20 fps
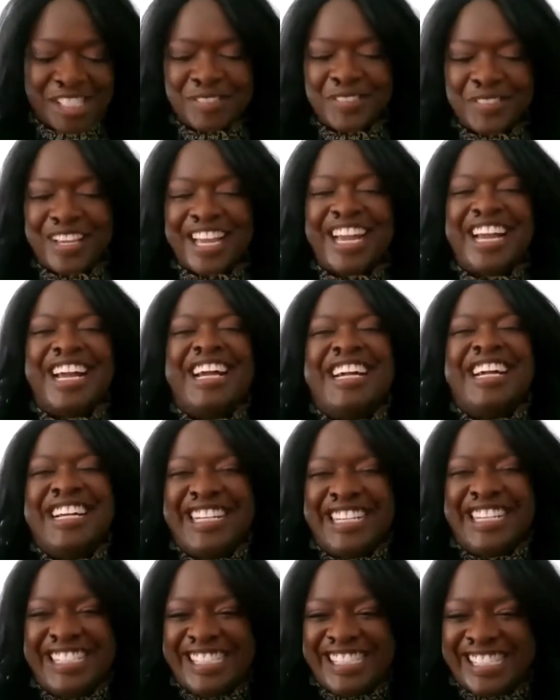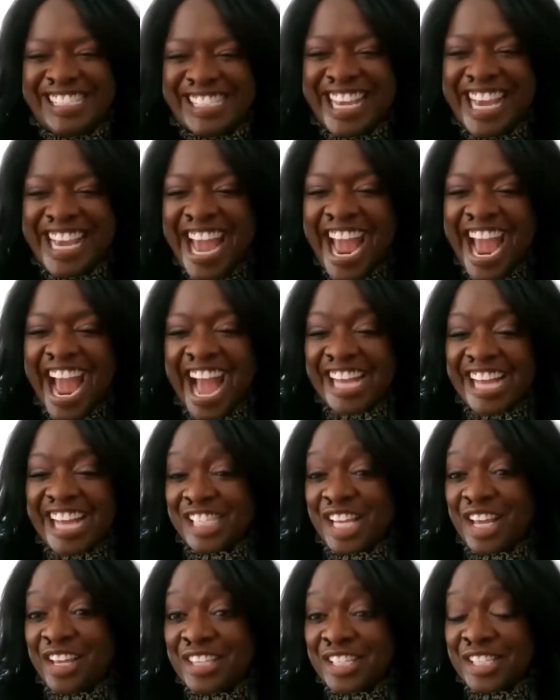it's because I
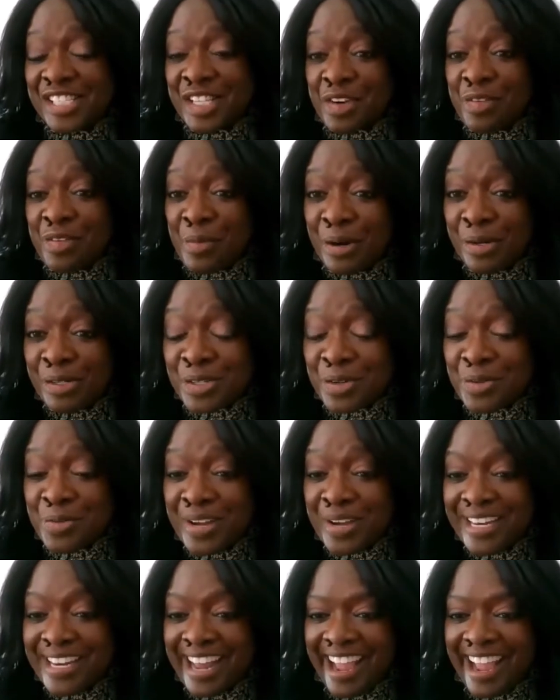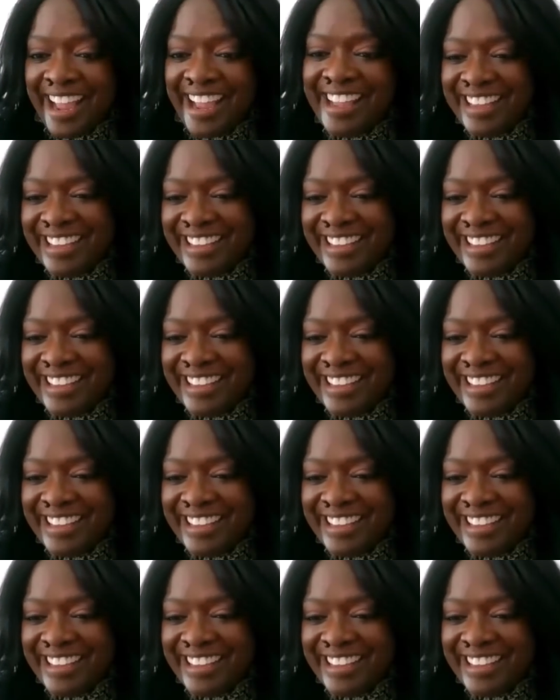saw this commercial one day